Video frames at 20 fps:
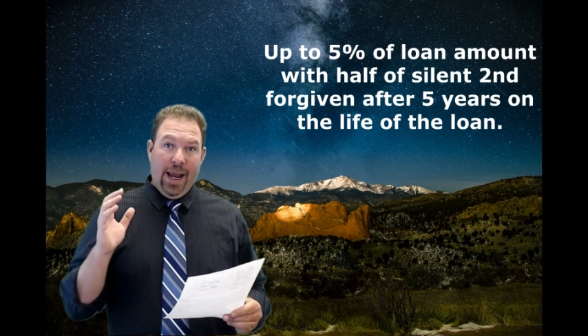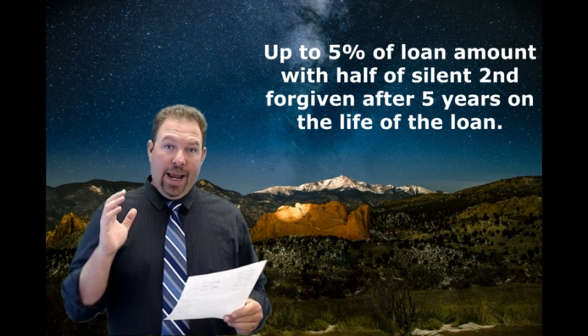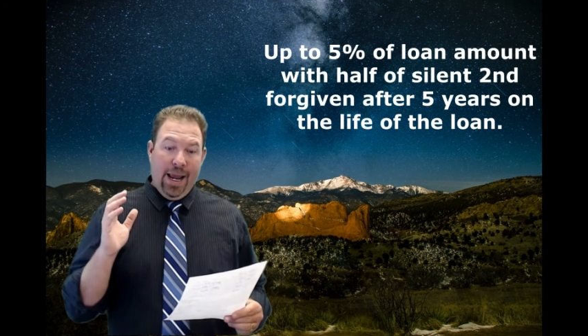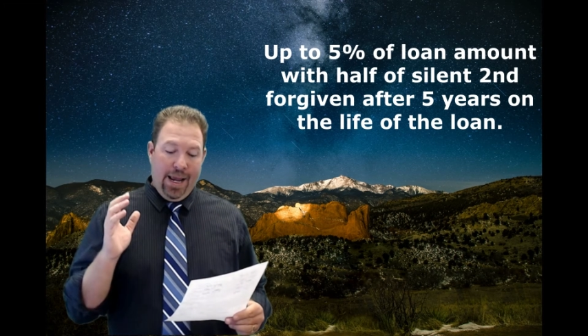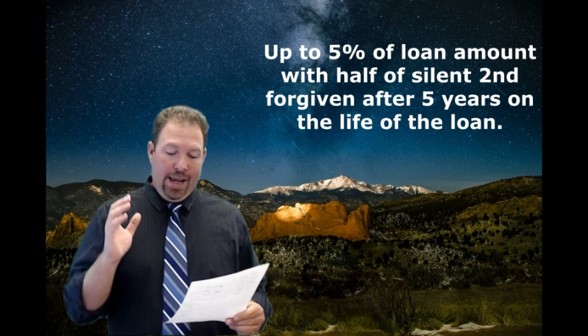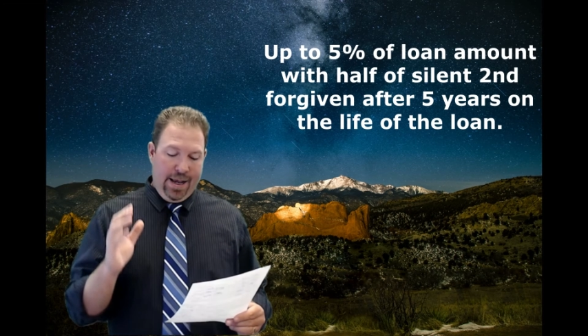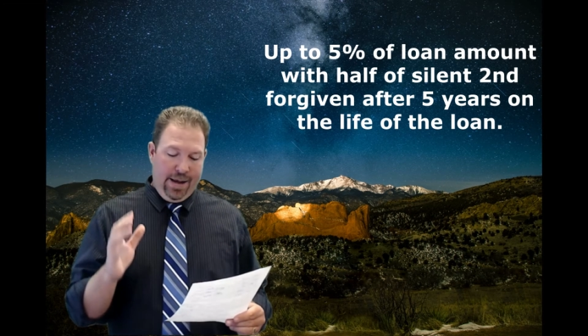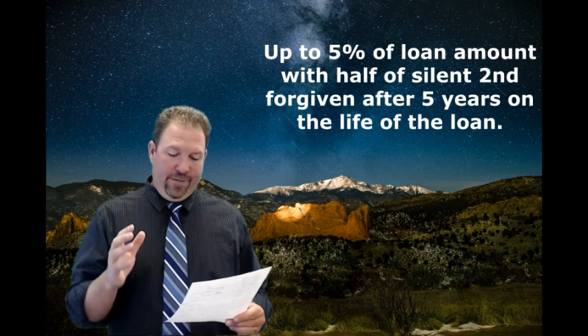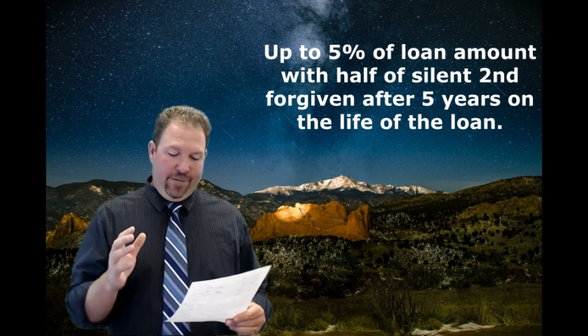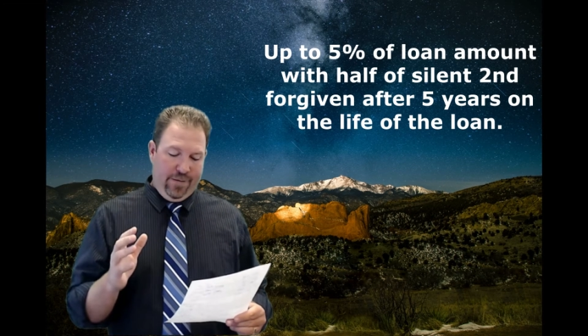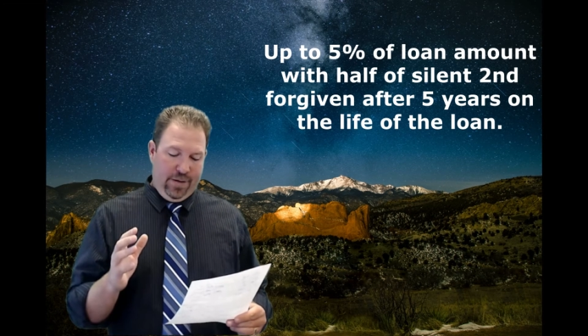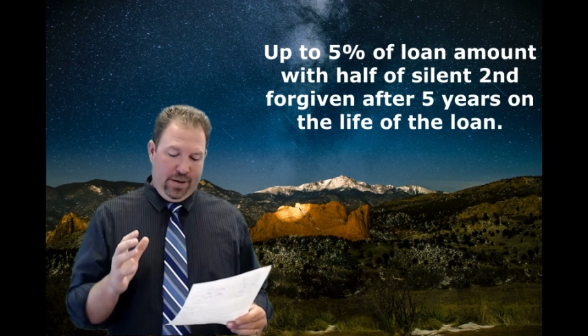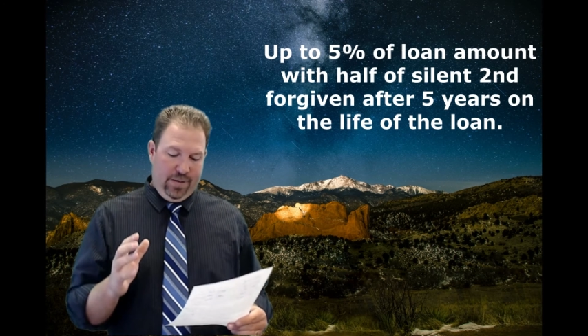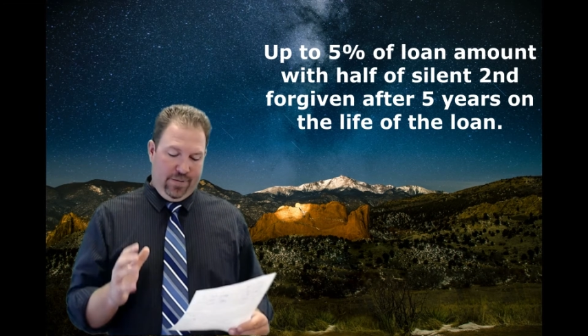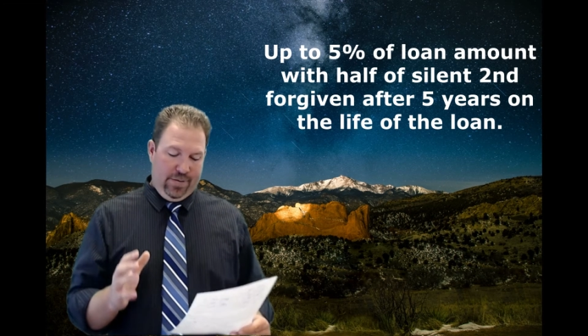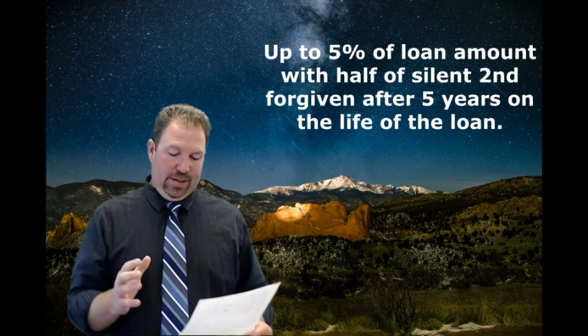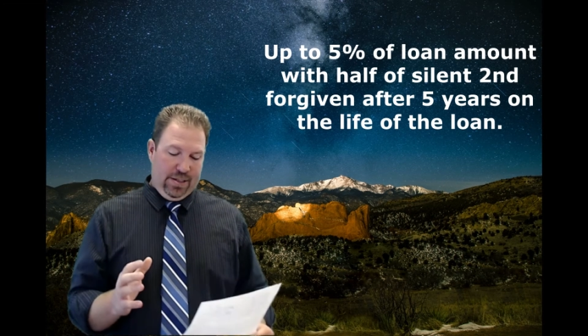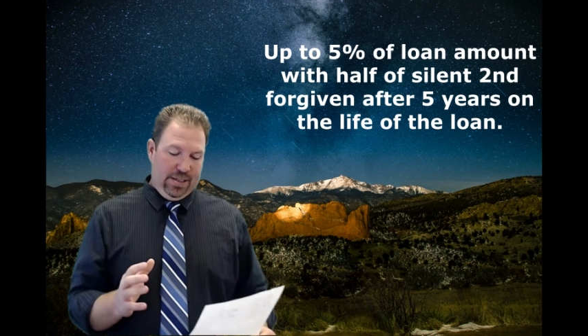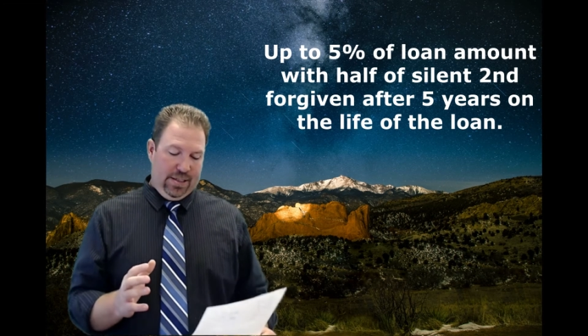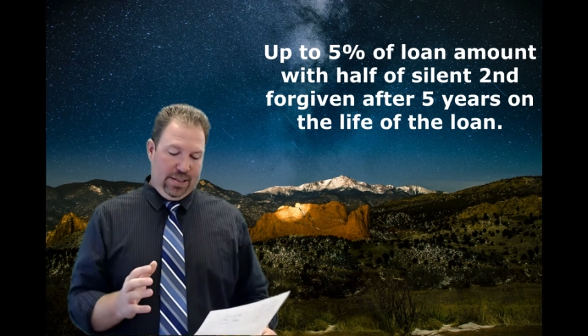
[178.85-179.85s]
half
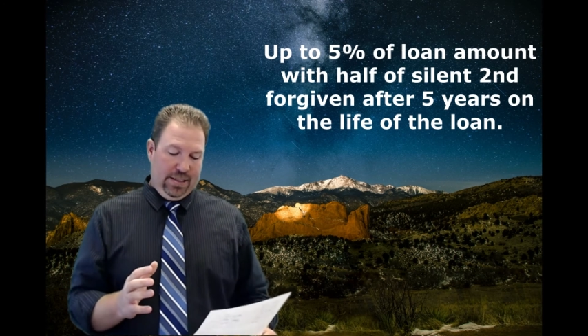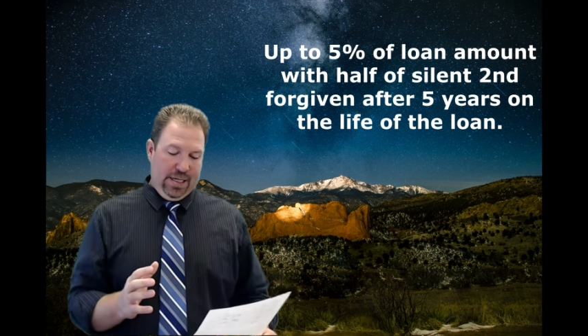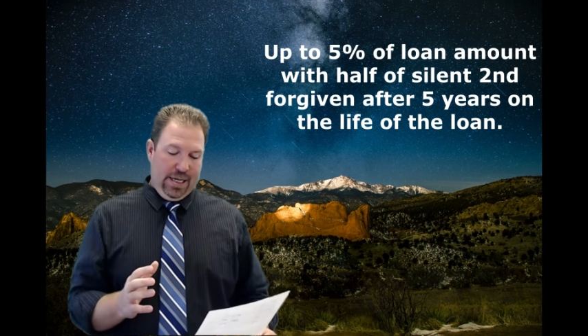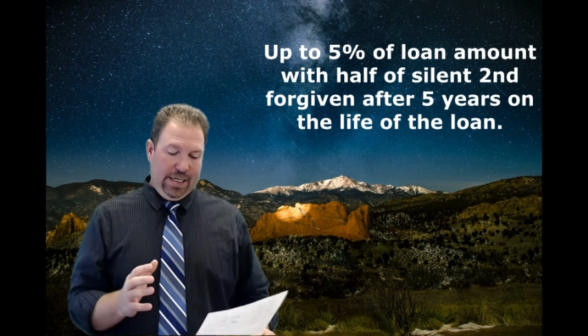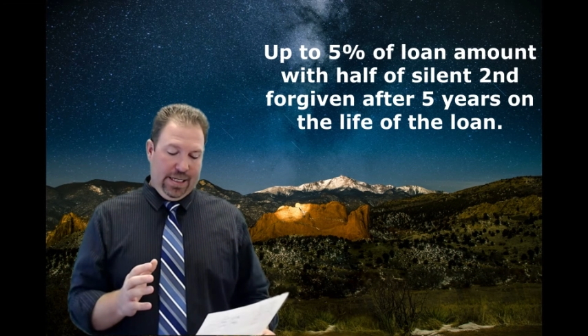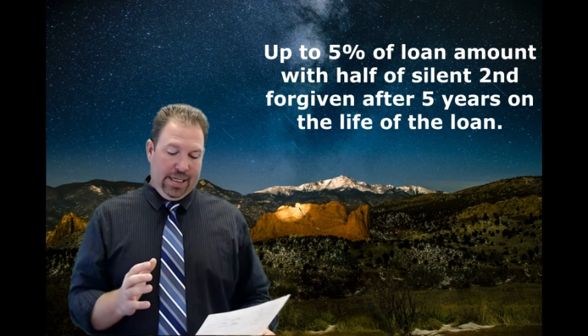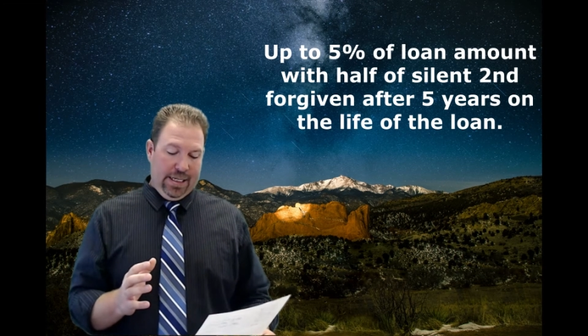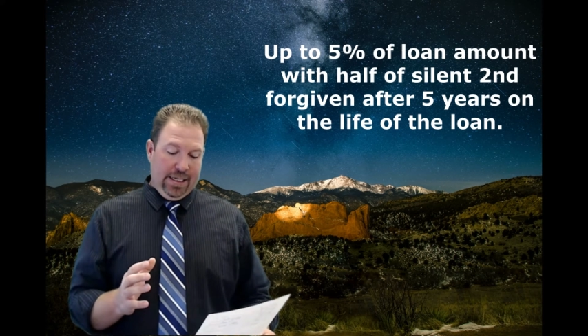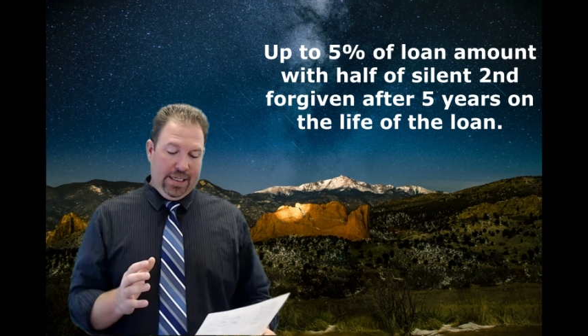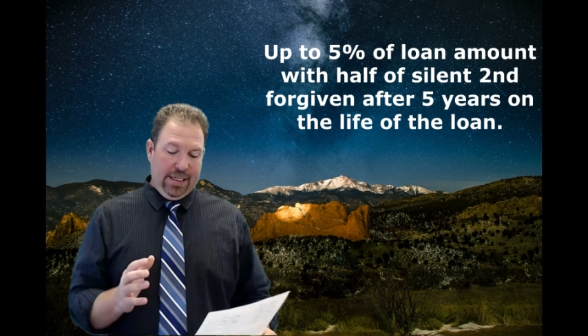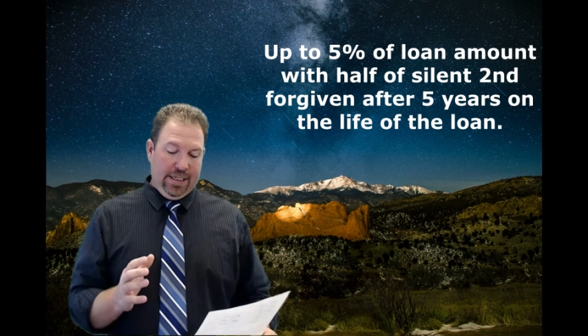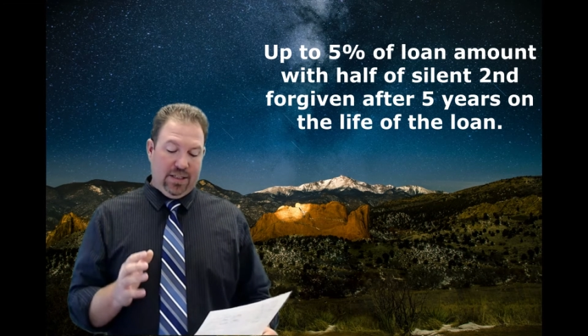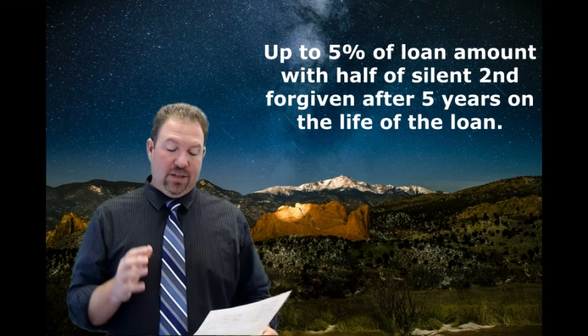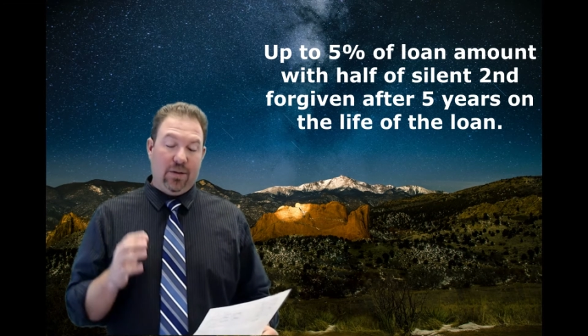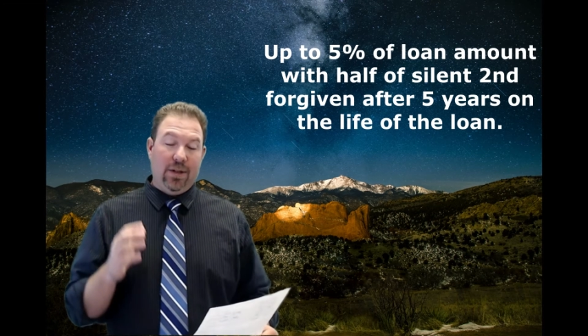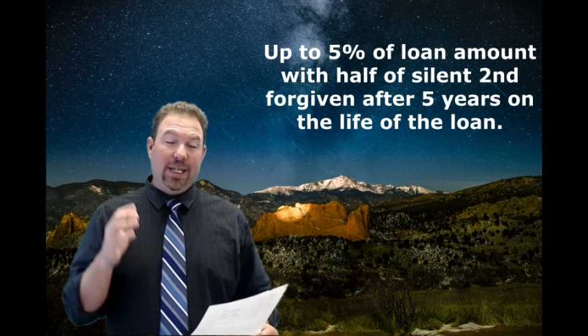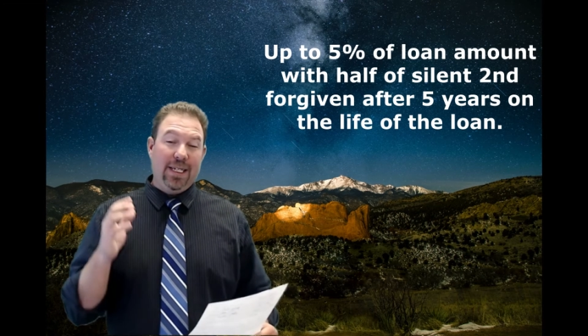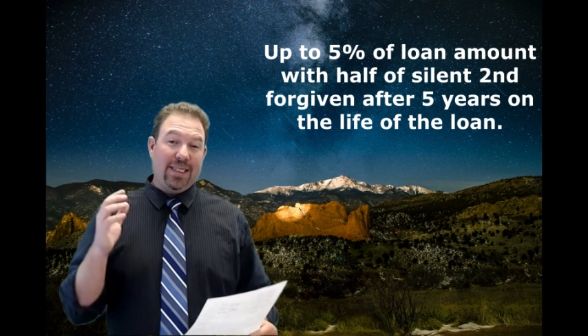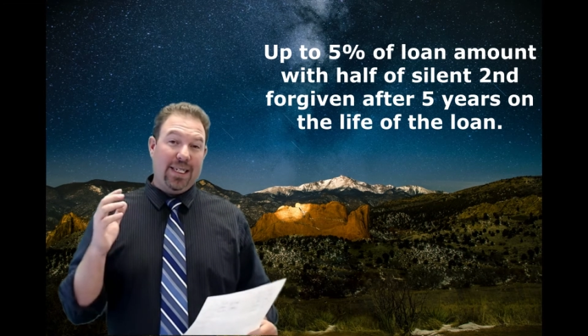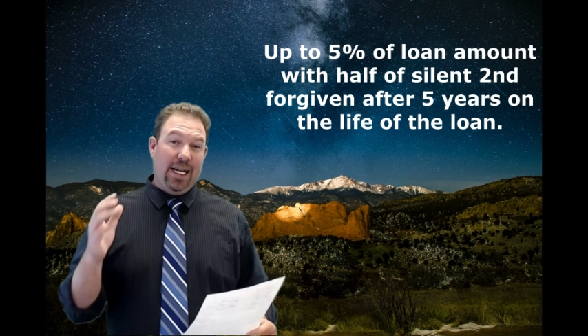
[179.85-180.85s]
of the second.
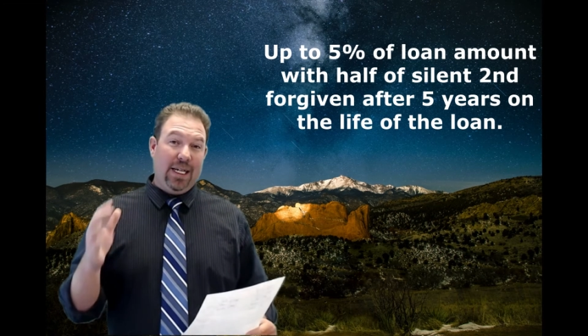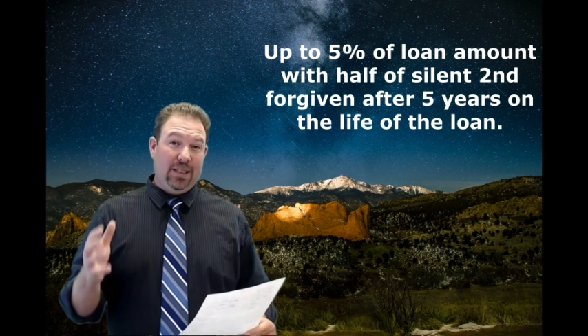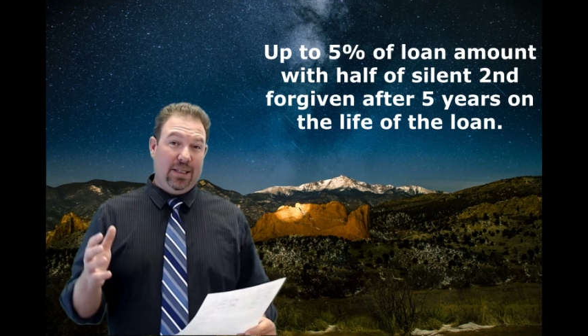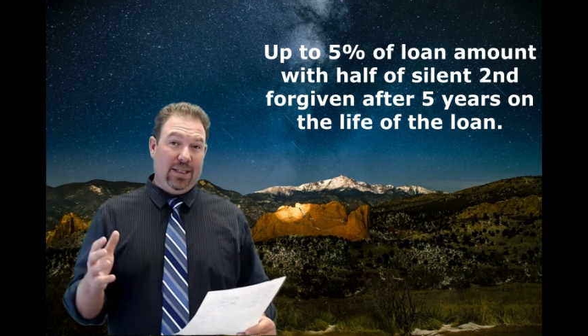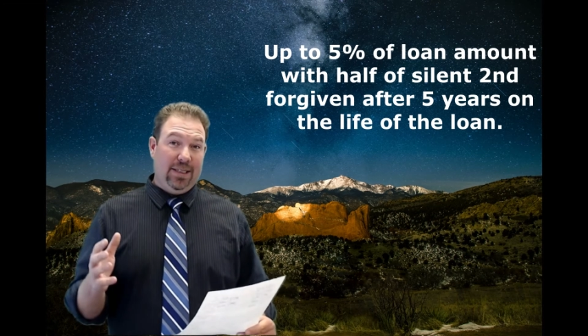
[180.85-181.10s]
So it is actually a